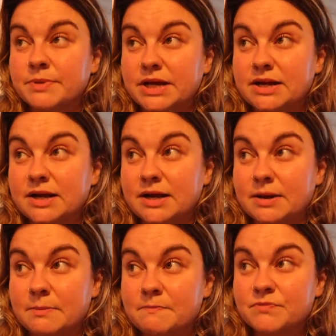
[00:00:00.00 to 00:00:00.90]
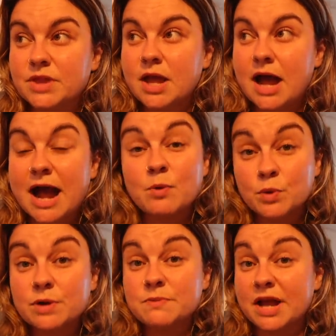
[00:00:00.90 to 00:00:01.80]
But um, I
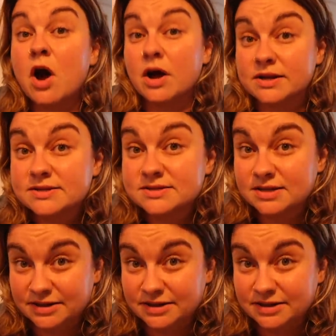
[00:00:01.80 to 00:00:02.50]
want to be honest